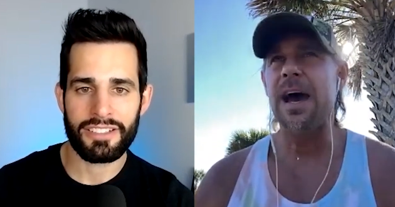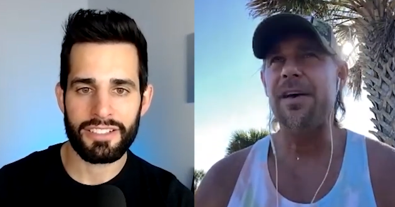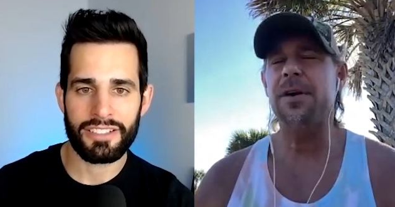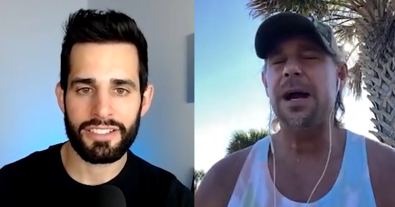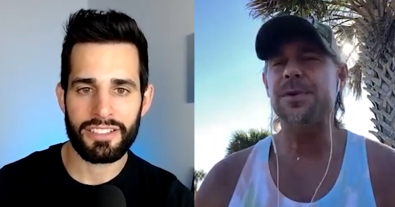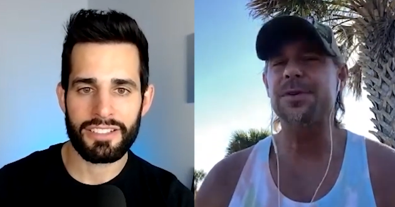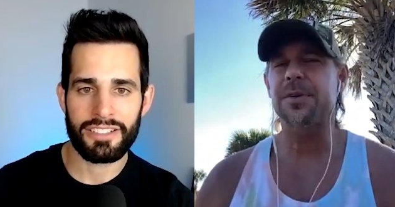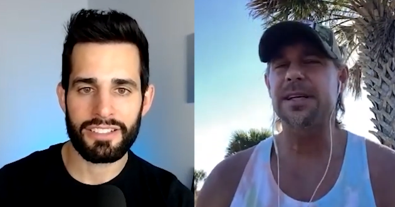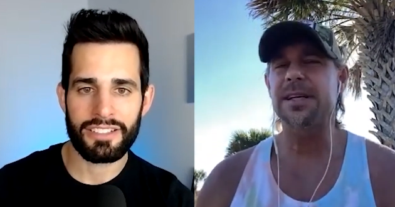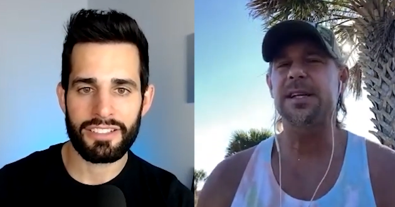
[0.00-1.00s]
Speaker 1: after I was
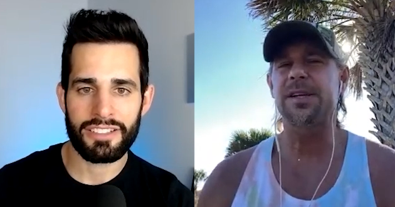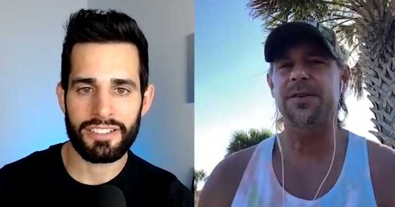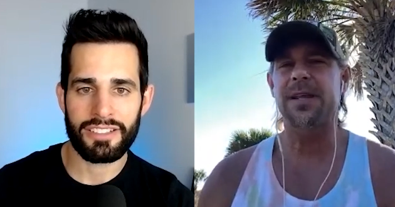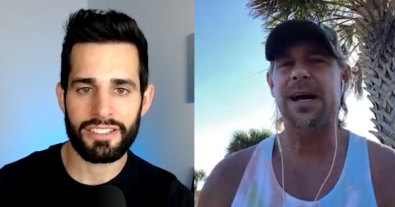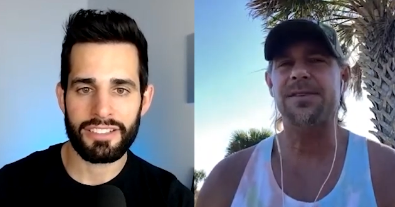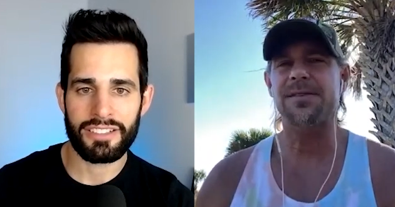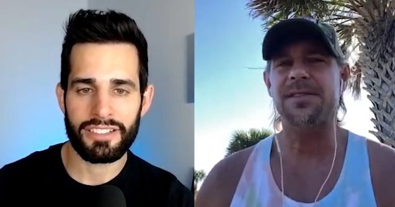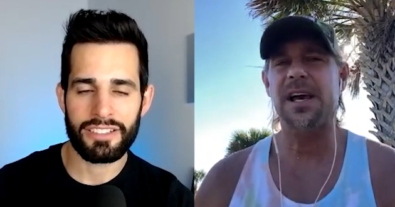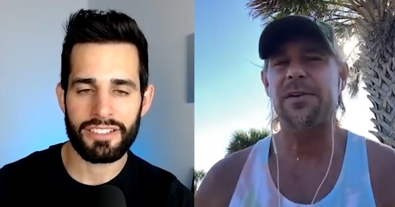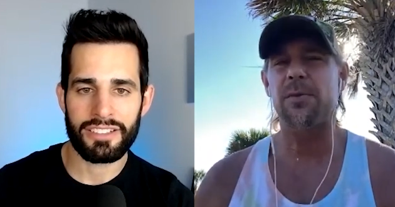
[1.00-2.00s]
released in
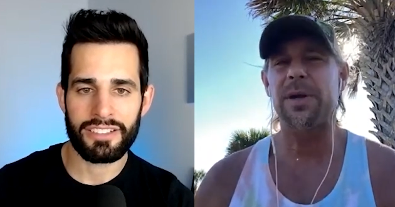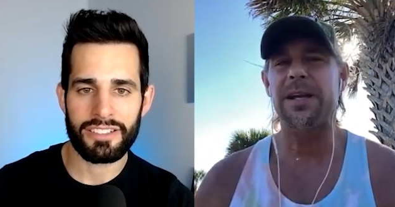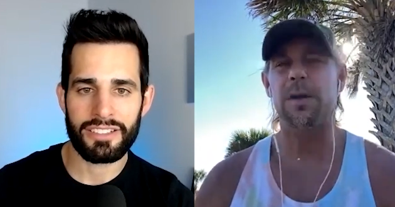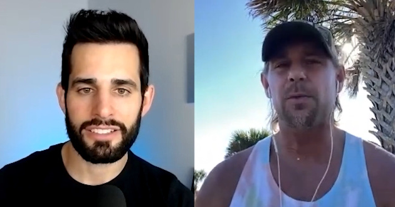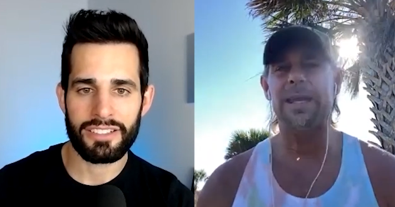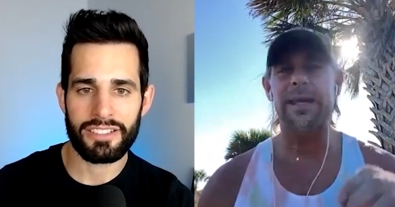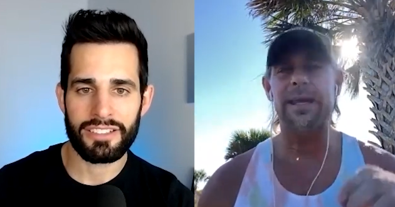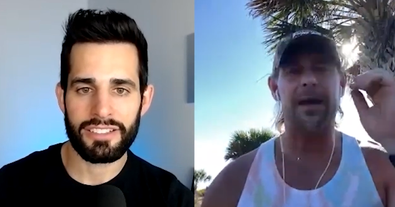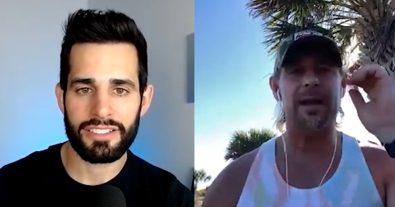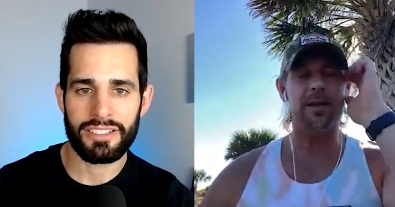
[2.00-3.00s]
2007, we did a
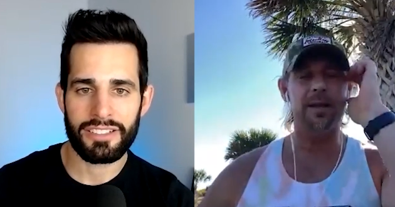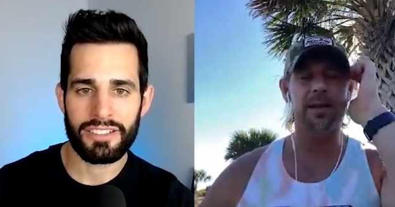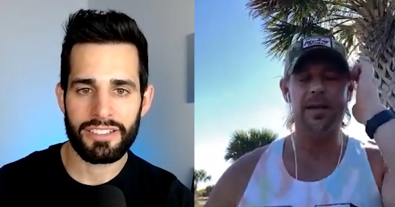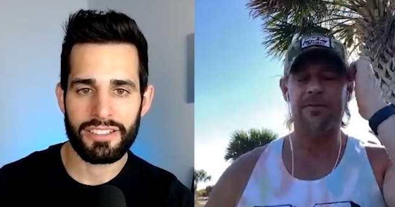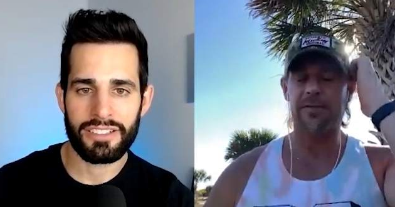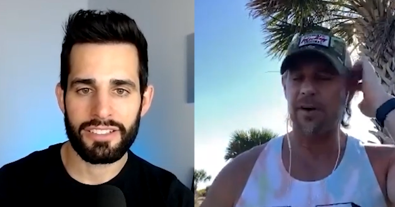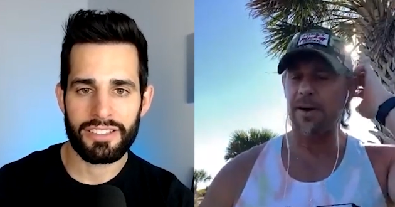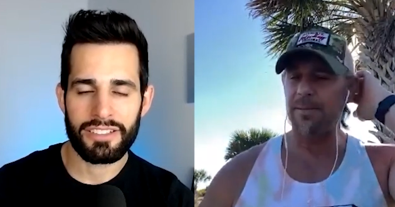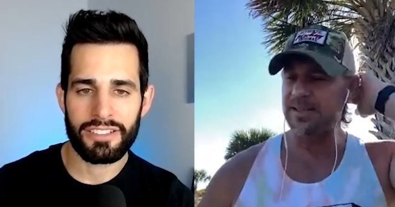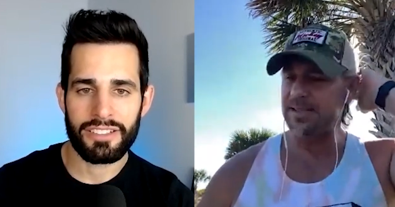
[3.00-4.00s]
weekend for
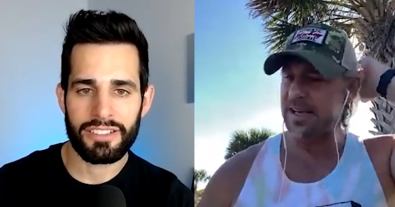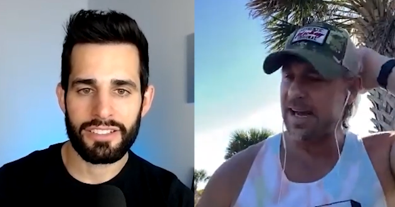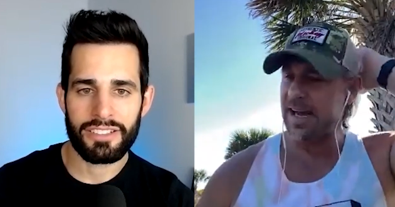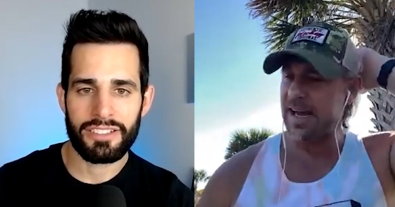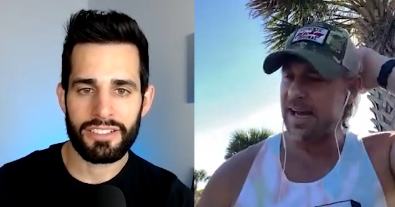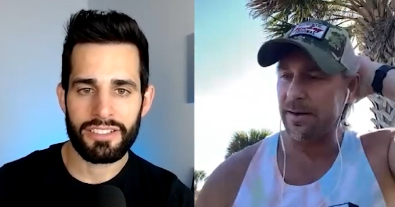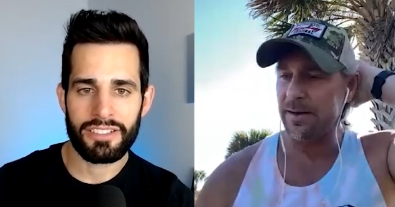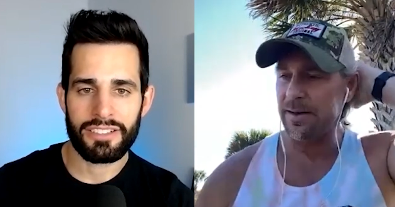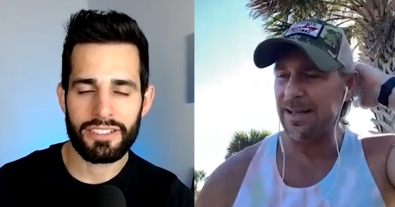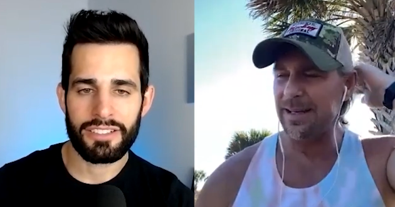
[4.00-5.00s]
Hermie Sadler
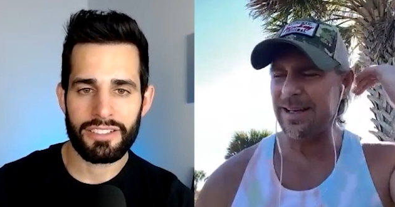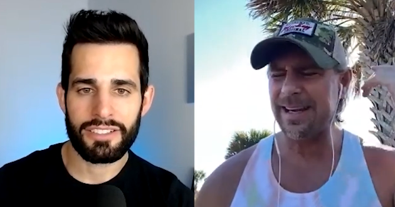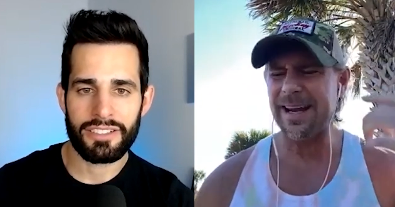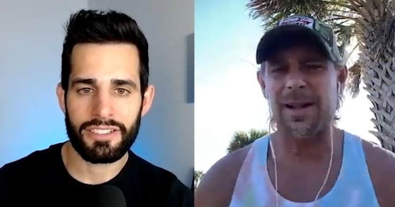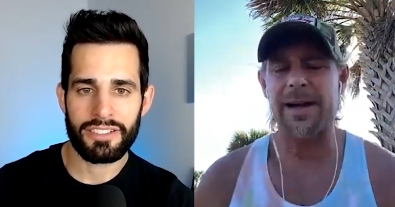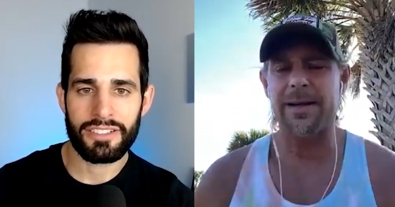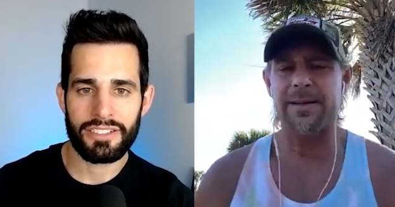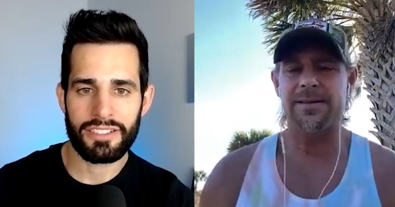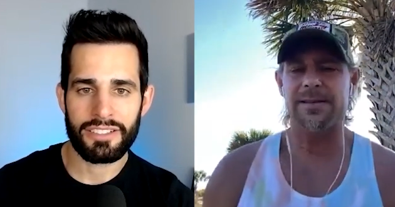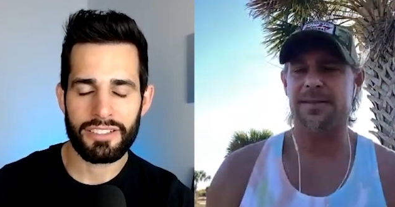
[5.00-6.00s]
in the
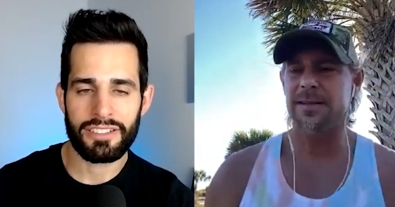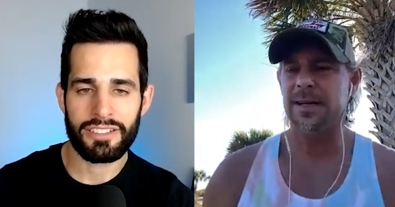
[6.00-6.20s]
Carolinas.